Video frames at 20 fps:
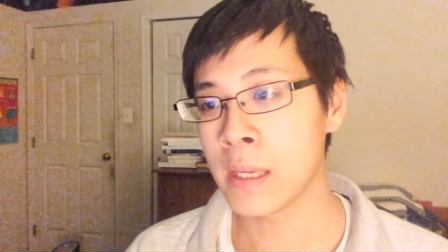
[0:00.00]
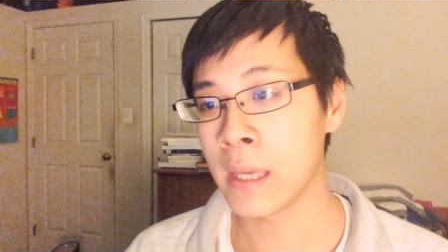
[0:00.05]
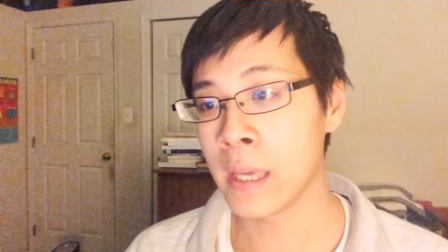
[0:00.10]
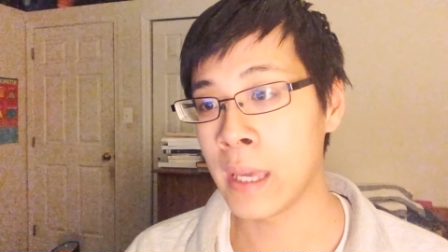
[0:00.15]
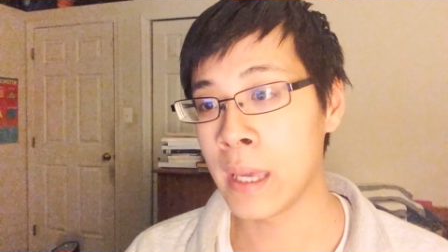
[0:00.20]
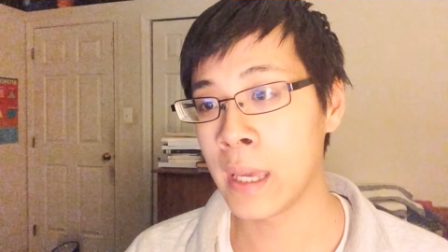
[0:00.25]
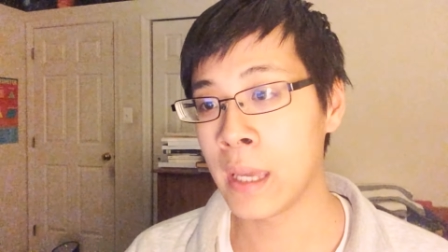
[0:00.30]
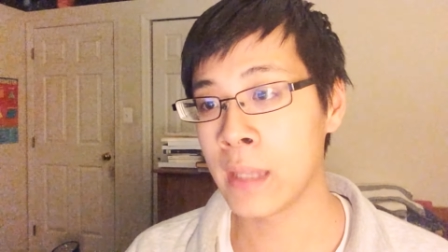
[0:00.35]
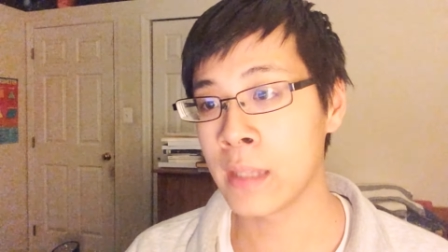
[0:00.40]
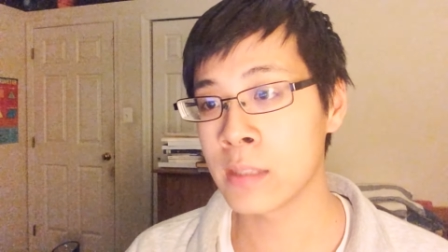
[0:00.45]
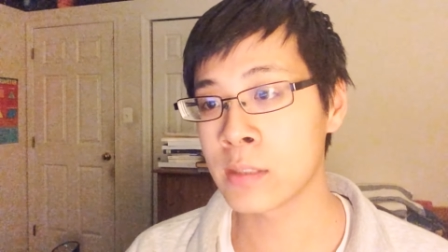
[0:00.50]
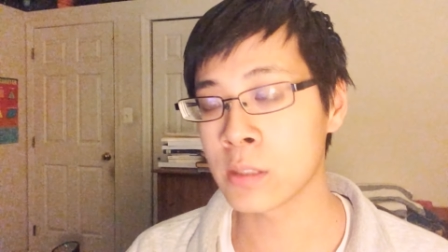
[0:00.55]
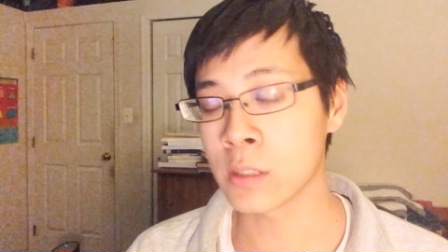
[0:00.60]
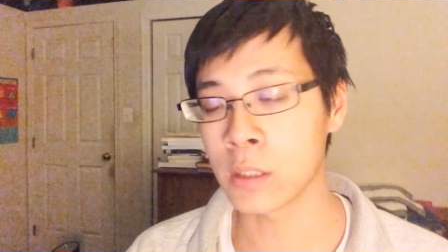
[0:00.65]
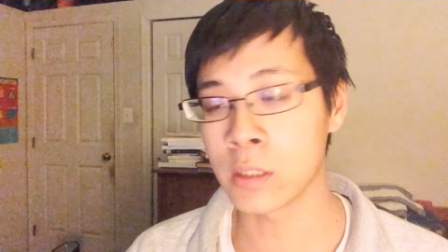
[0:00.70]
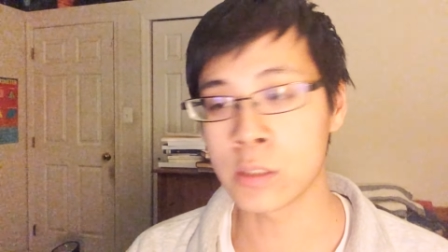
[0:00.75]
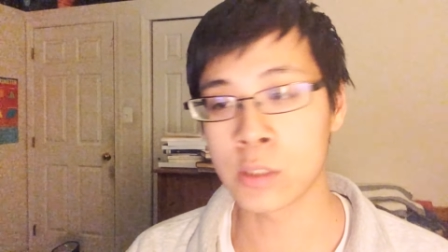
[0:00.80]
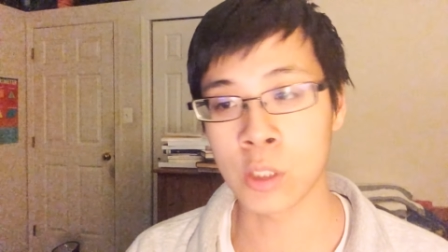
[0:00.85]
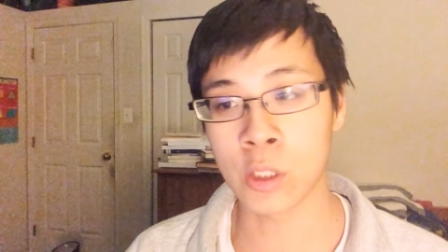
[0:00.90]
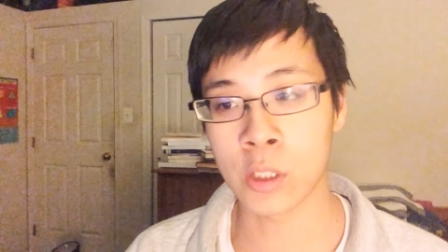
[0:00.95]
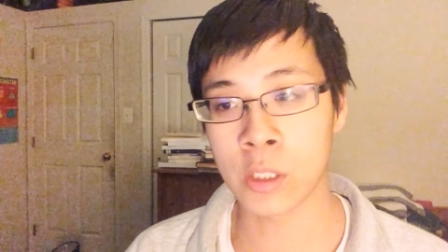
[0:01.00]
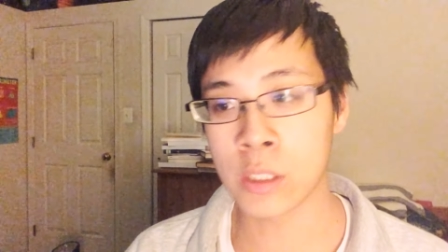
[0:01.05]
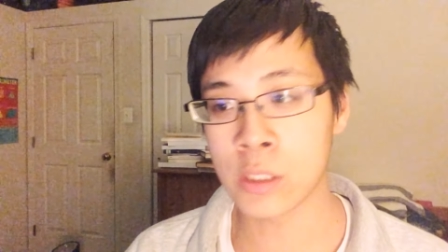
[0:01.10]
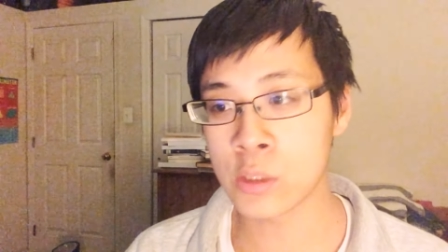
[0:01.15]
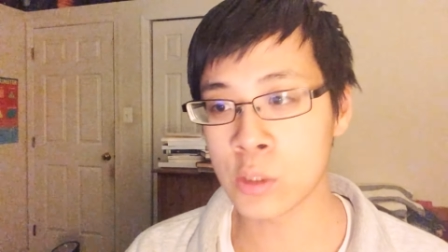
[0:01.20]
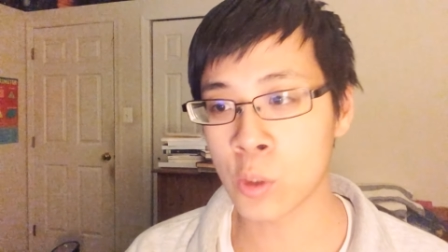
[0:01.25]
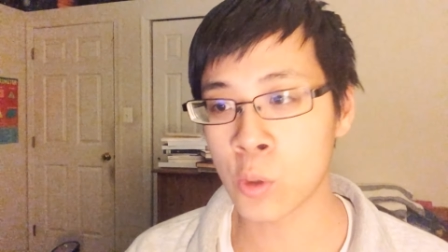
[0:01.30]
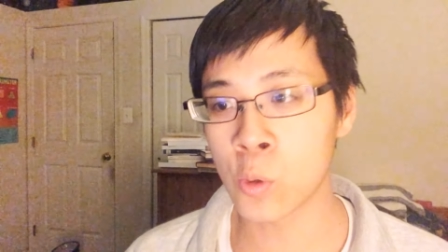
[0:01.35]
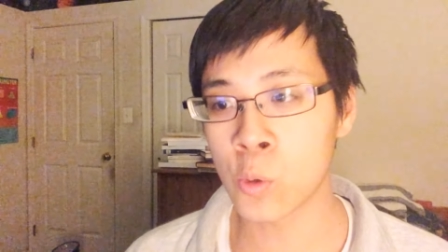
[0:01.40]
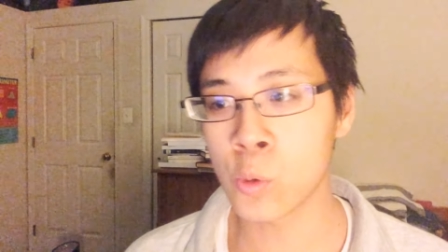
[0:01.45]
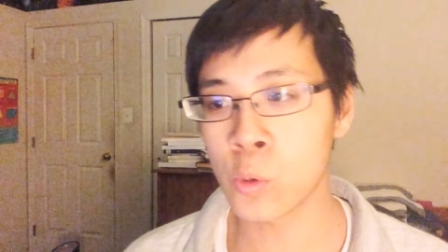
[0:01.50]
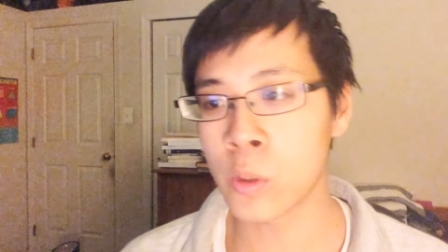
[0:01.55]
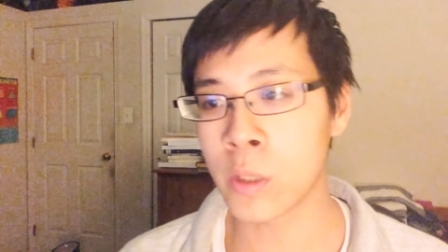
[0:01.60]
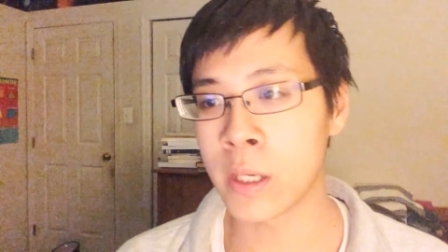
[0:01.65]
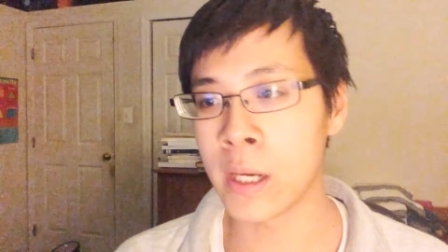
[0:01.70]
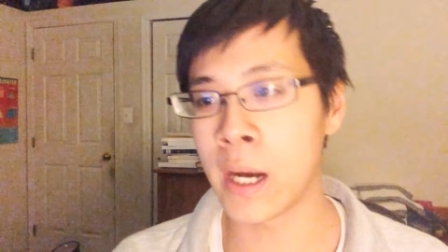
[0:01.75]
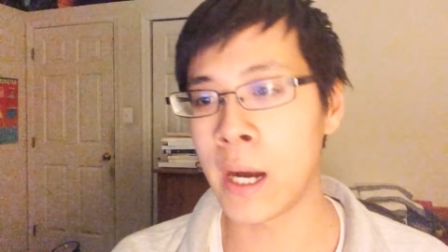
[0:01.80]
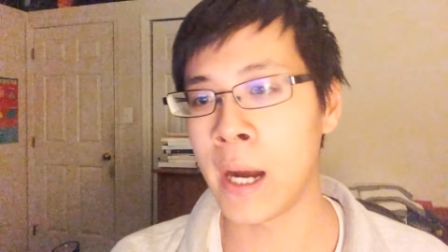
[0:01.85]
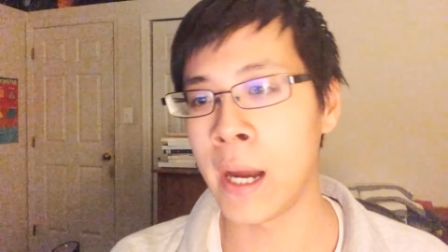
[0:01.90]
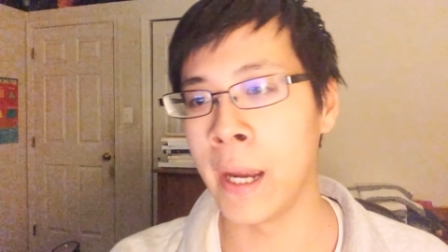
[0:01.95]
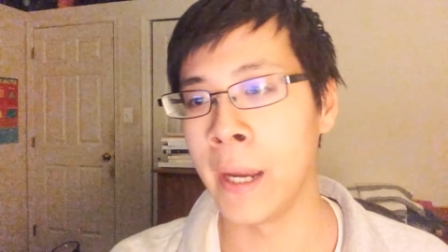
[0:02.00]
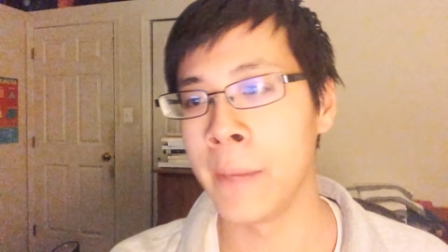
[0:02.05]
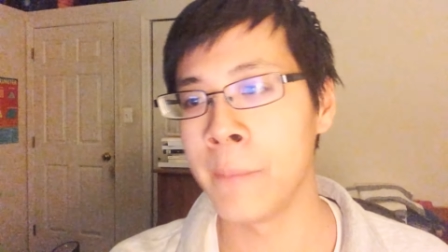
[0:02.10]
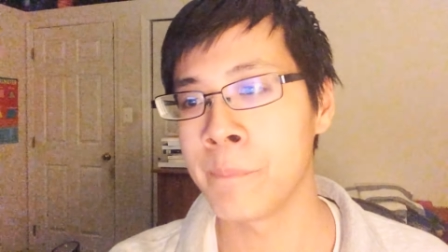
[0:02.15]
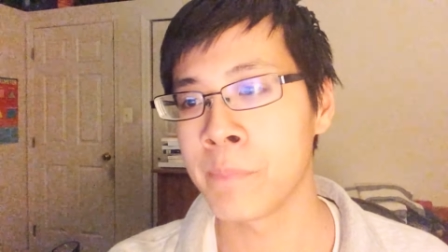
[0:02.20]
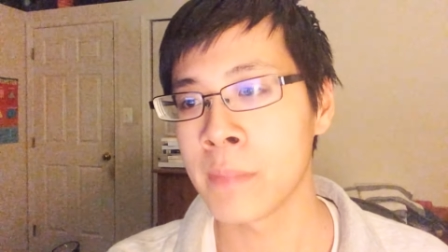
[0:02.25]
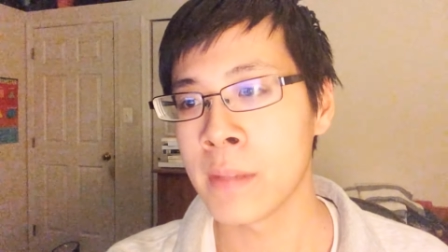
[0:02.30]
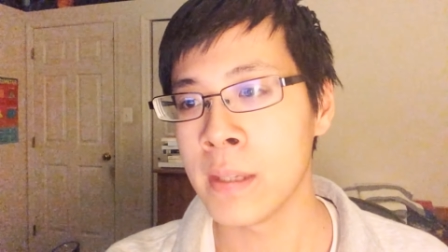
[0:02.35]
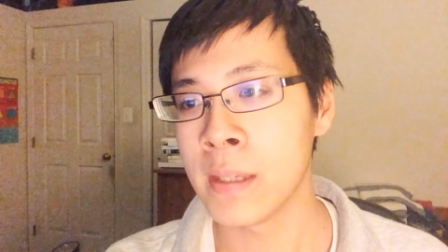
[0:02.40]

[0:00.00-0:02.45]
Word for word: And it's, it's a, he's a cool guy.